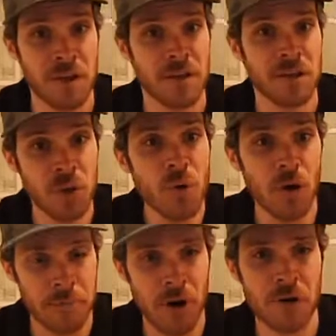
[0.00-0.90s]
you
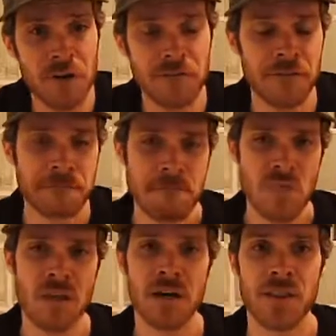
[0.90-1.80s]
are a part of,
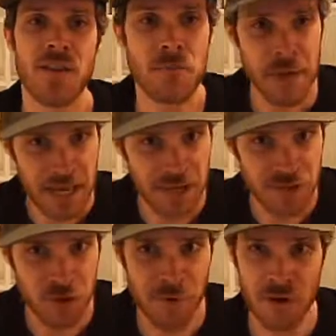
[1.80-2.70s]
that the bands
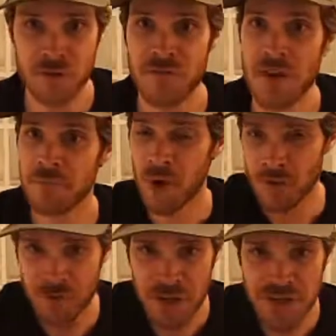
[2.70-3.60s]
are a part of, that our
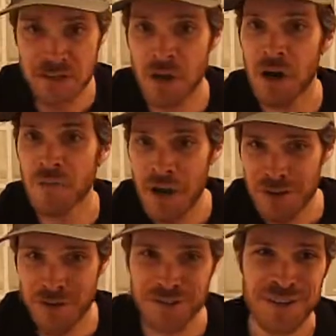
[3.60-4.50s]
friends at Law
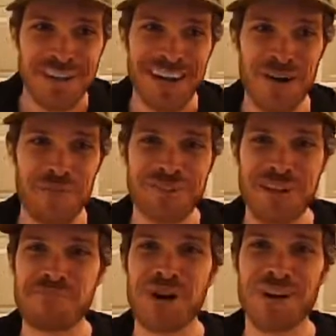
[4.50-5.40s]
Records. What's
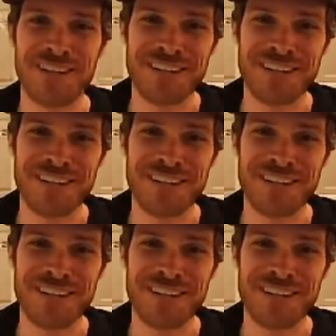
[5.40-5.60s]
up, Paul and